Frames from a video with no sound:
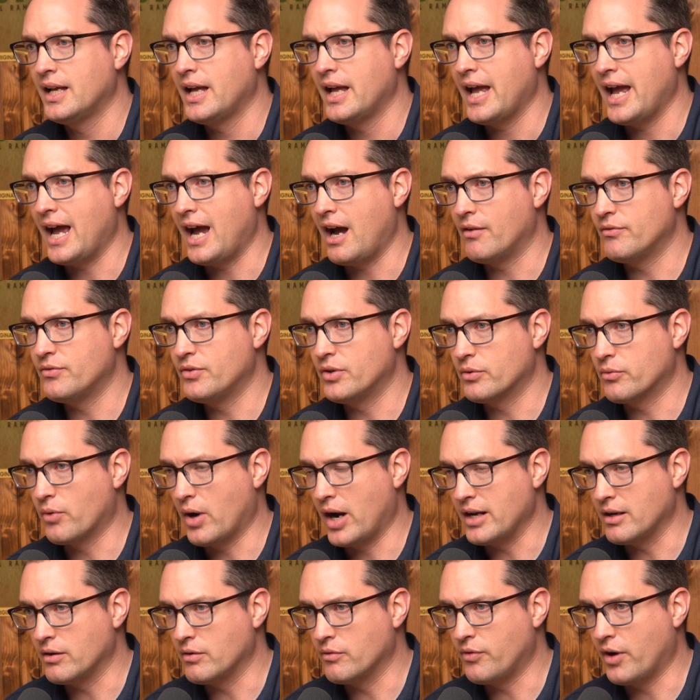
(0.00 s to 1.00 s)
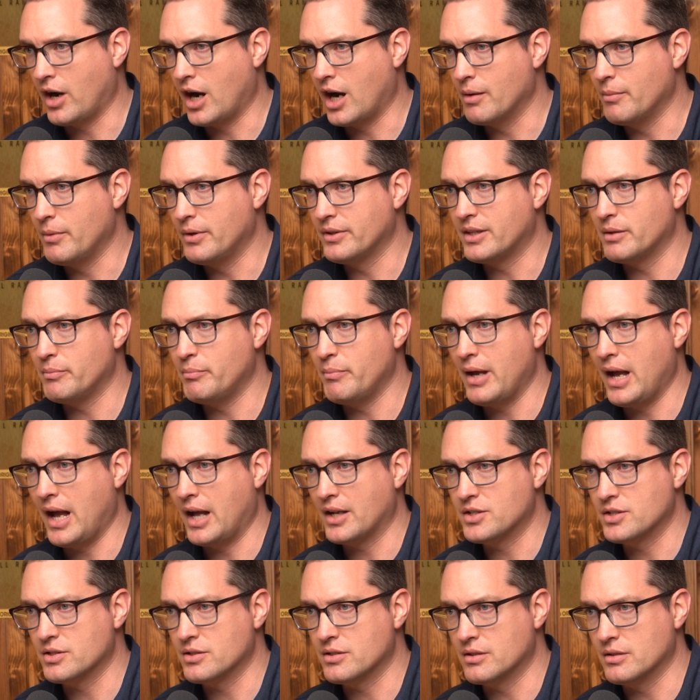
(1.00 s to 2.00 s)
Have the right environment that
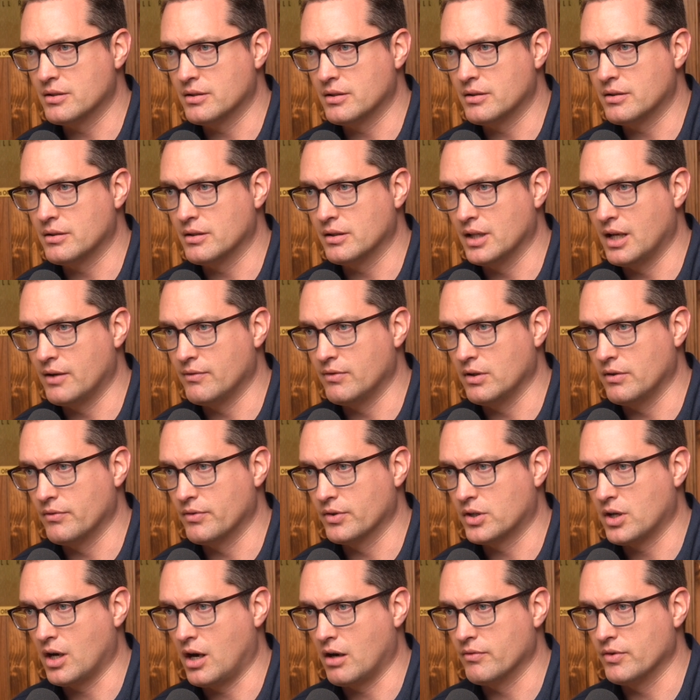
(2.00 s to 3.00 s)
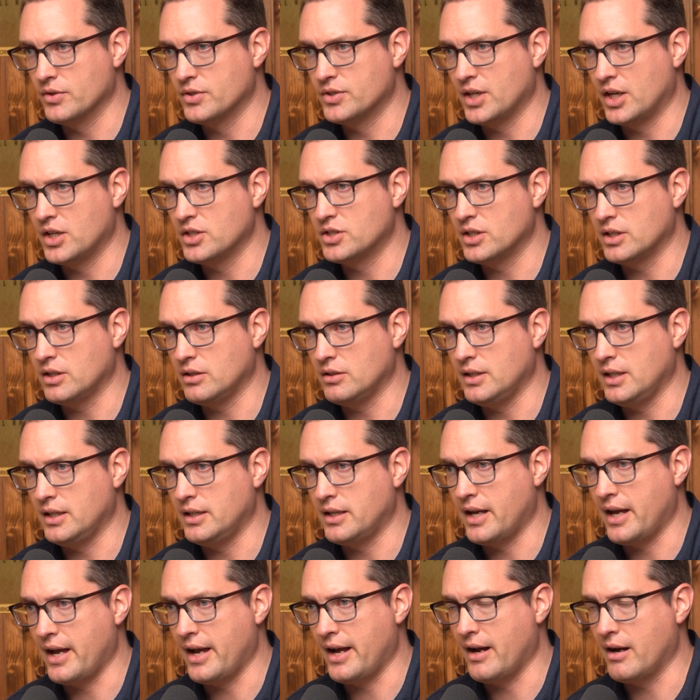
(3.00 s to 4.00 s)
matches the level of the conversation that you need
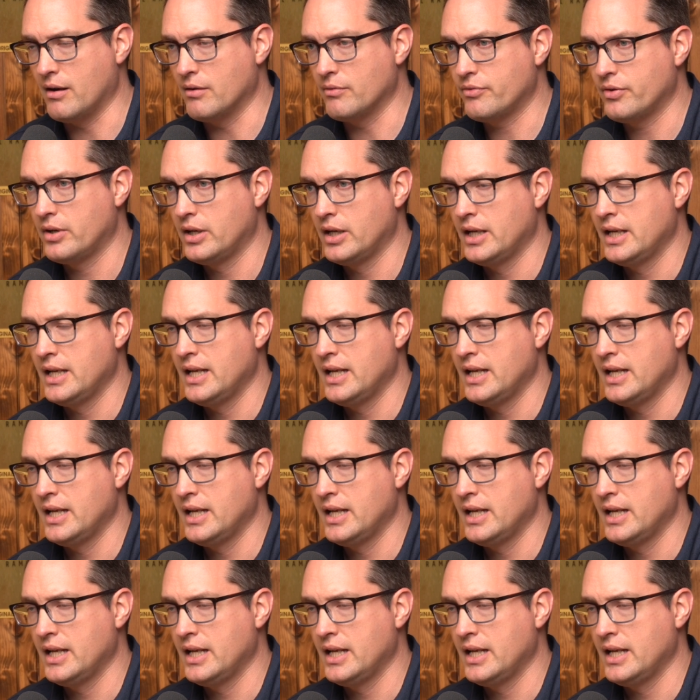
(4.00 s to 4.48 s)
to have.